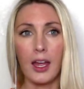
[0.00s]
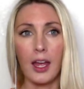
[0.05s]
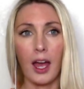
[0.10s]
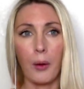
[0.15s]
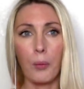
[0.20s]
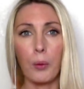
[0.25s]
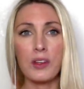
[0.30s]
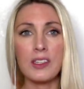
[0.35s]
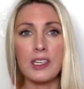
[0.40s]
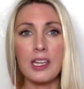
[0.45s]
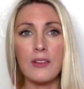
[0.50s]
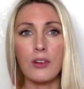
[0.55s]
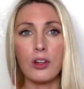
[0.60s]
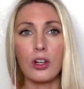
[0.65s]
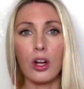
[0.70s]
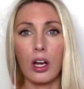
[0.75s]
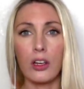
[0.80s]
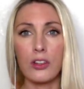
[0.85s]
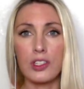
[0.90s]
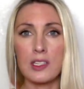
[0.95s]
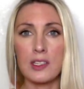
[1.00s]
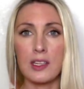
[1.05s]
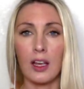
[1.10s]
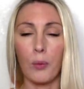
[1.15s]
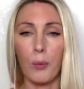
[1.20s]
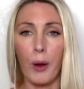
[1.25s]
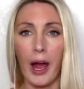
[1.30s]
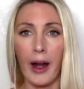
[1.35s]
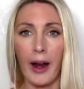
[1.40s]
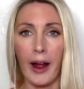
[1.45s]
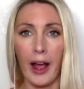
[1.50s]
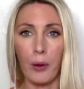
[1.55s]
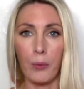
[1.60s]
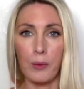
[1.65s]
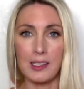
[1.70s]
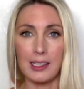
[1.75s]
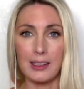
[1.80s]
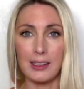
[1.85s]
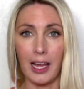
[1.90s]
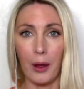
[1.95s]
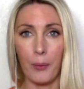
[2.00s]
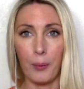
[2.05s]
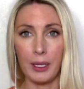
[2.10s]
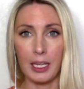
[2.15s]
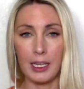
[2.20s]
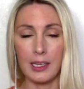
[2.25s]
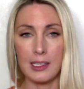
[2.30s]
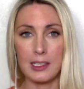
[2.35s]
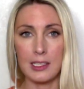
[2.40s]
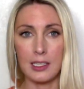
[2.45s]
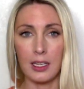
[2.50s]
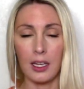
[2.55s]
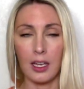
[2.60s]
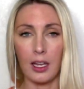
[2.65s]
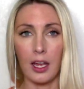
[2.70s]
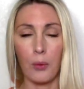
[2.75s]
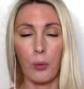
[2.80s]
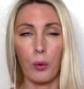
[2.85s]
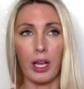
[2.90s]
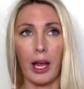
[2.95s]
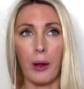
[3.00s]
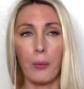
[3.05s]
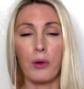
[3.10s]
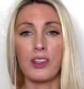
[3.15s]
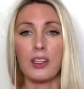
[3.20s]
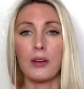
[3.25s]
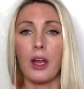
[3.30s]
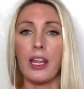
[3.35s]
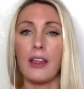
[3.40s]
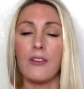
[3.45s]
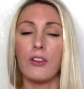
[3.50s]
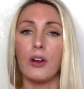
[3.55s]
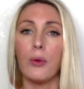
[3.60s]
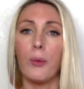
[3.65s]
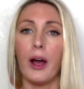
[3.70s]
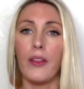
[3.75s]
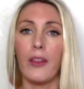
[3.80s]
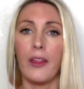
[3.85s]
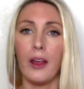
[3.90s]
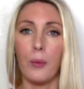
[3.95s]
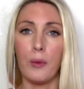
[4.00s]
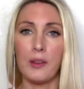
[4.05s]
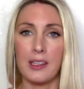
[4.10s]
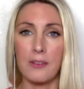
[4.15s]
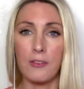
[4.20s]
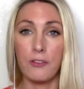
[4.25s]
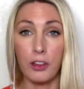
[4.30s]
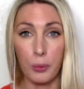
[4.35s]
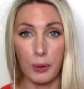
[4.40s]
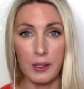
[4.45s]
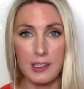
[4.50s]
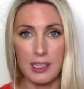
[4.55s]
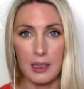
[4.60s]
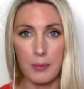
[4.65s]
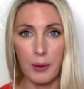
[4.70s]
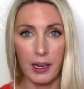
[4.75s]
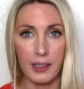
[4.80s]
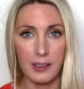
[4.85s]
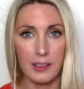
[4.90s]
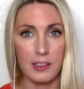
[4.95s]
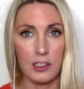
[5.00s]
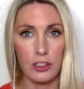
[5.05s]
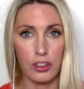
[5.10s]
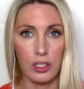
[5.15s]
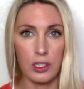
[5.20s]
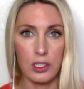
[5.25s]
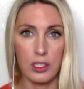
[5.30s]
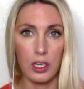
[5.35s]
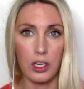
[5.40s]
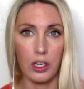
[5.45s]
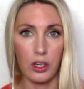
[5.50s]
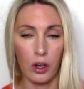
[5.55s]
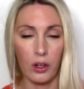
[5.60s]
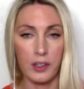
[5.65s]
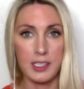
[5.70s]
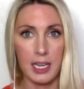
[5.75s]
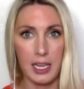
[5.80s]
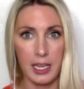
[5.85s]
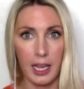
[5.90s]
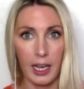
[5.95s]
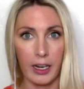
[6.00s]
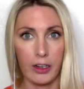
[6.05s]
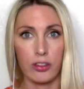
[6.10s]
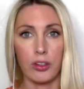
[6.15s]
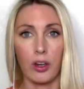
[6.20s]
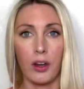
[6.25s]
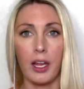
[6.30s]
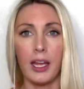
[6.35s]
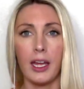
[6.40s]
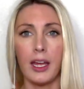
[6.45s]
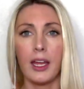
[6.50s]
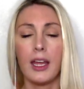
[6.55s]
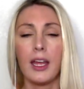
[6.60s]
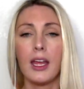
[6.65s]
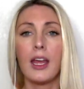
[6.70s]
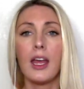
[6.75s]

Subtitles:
I wasn't even consciously aware I was allowing it to, well, I wasn't even aware that it was influencing my decision to not take action on it.